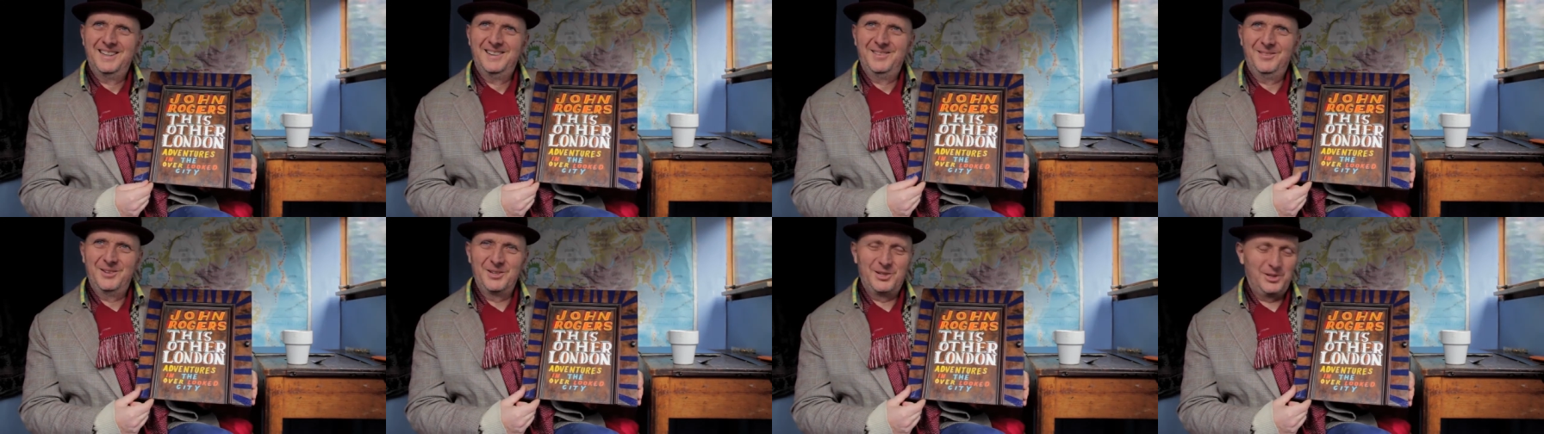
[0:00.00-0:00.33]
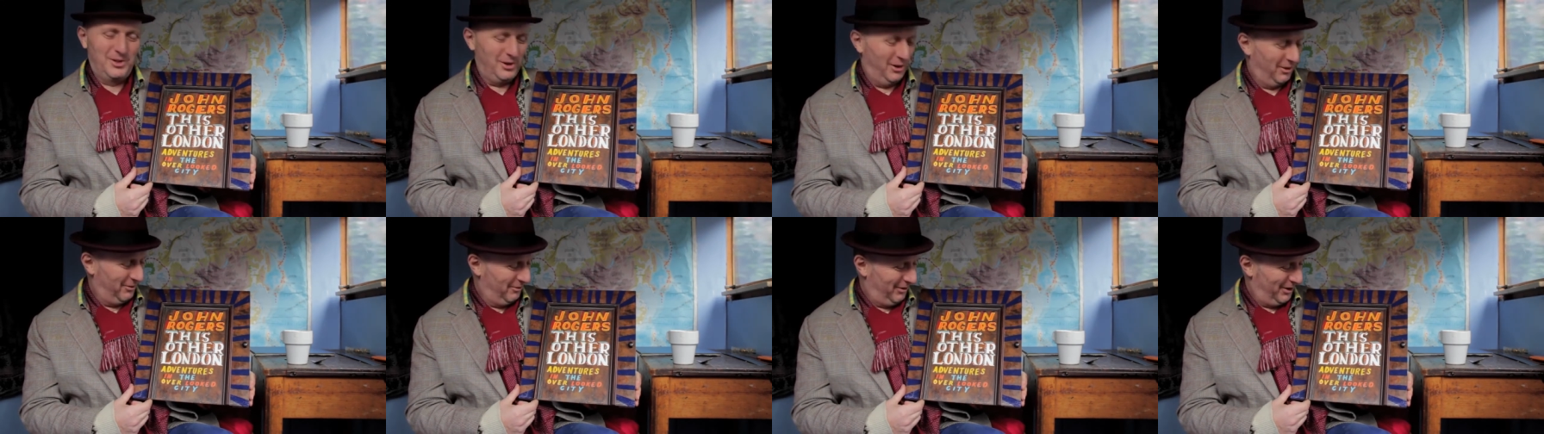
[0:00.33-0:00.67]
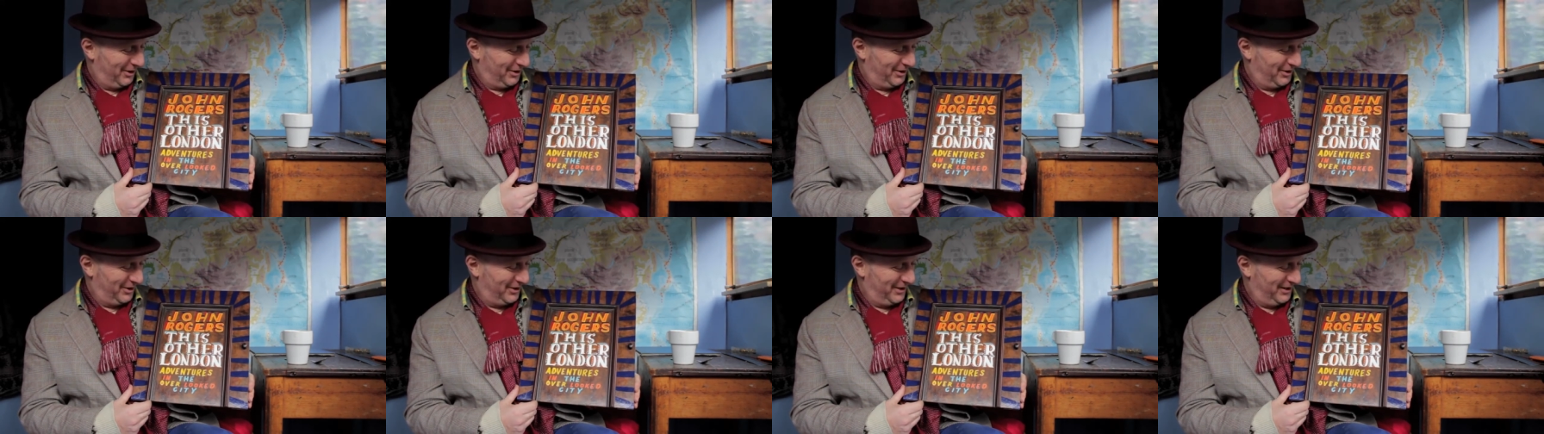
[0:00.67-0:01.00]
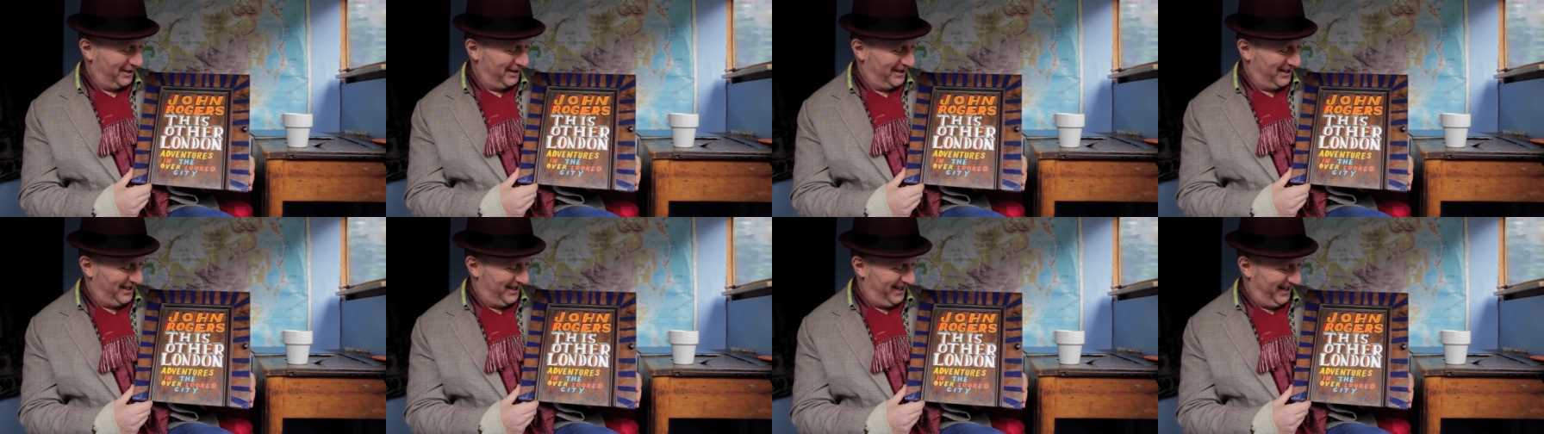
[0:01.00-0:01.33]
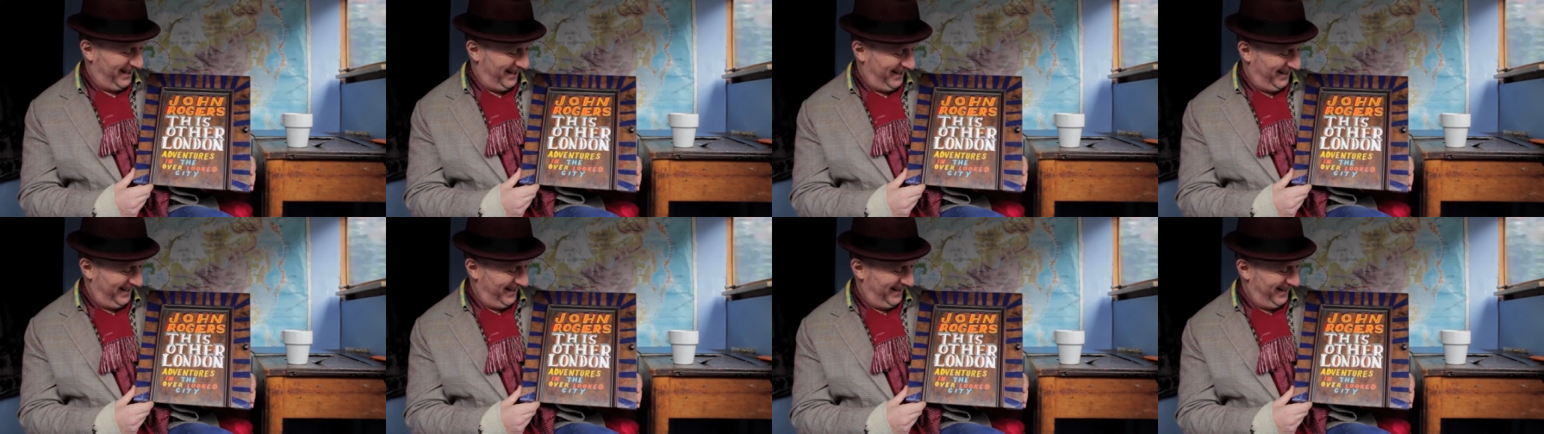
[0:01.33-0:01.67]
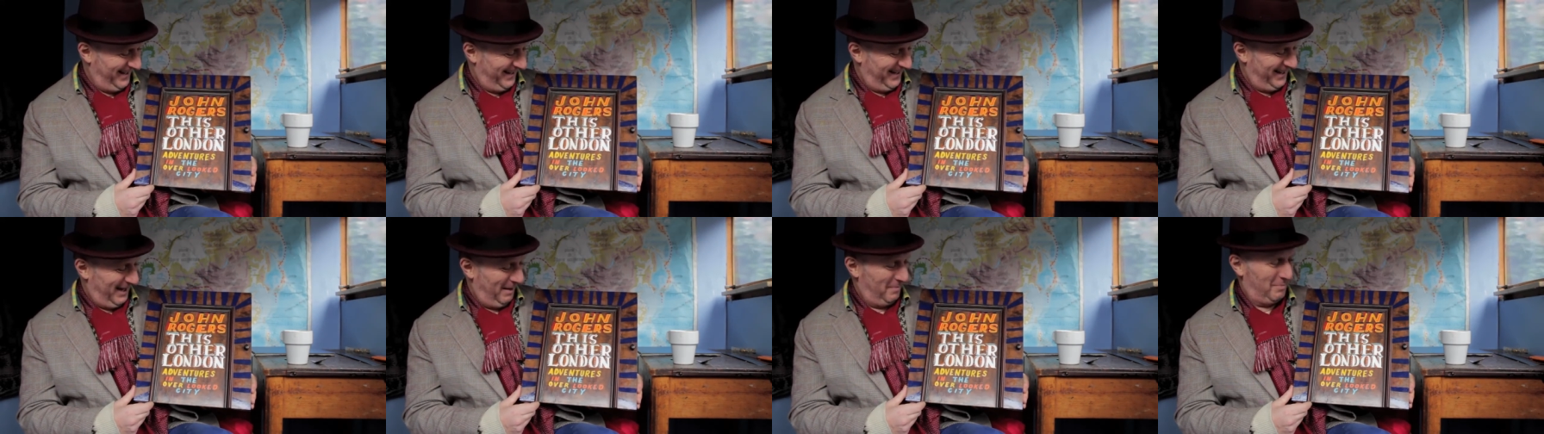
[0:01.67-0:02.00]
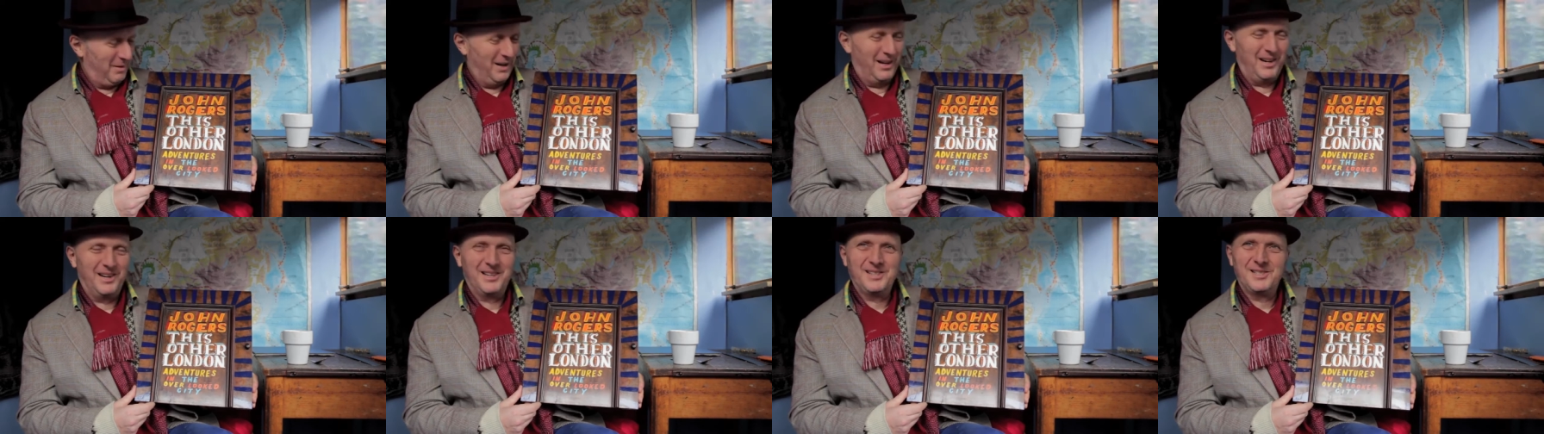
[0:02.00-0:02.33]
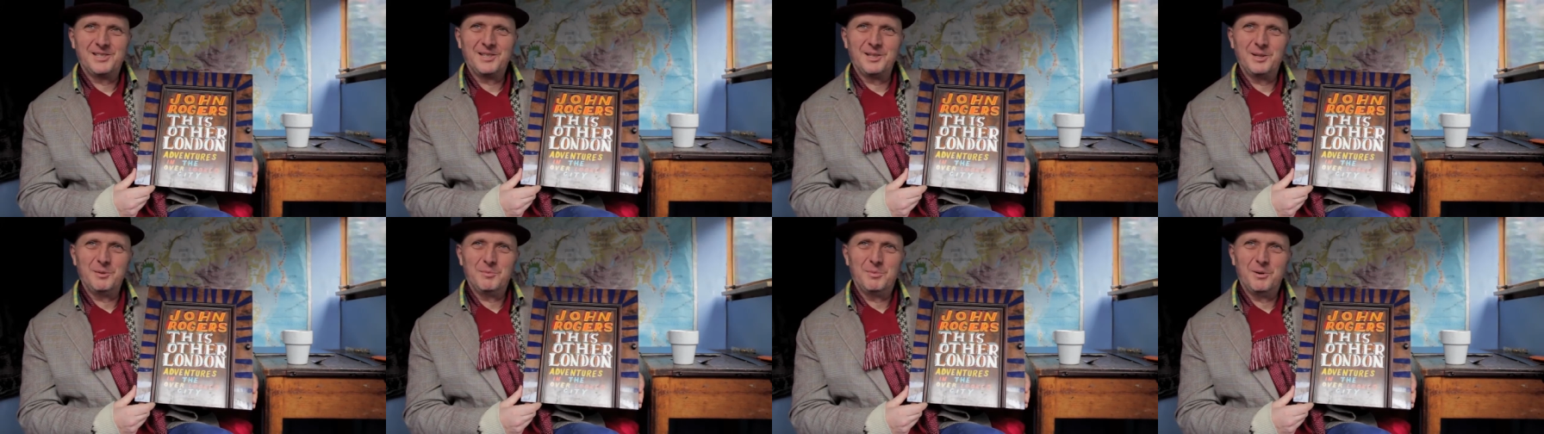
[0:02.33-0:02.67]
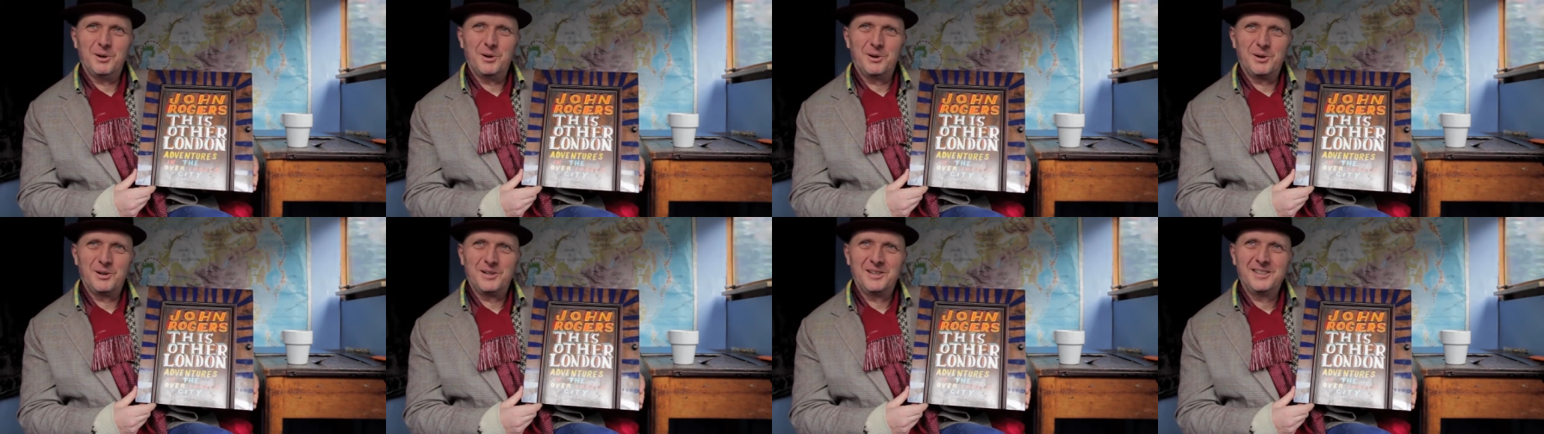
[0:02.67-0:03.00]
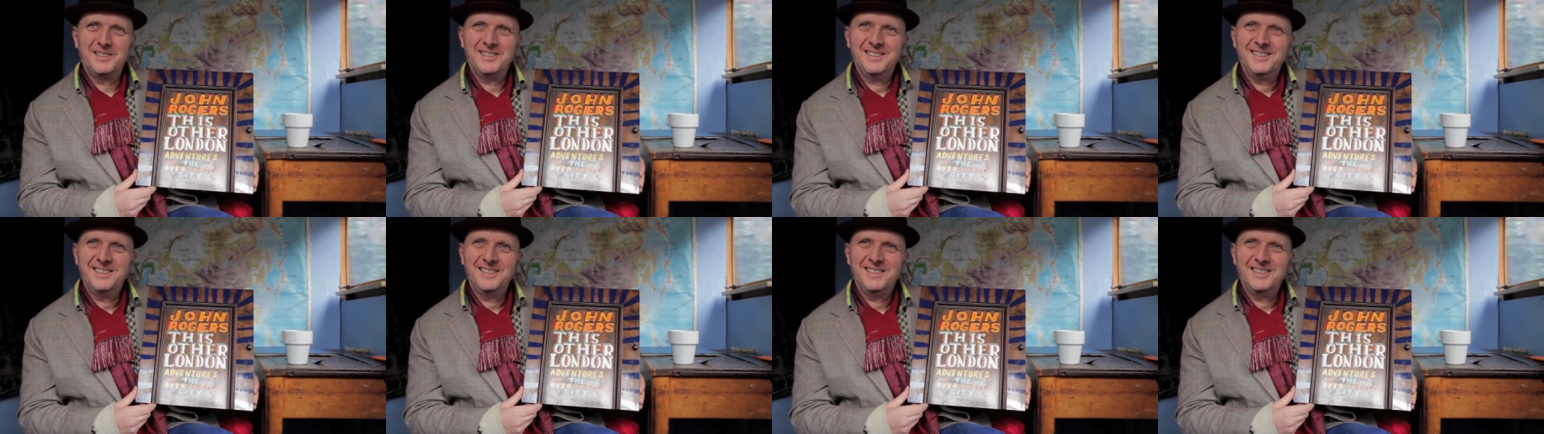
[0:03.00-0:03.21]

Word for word: which John Rogers is uh, applying to the book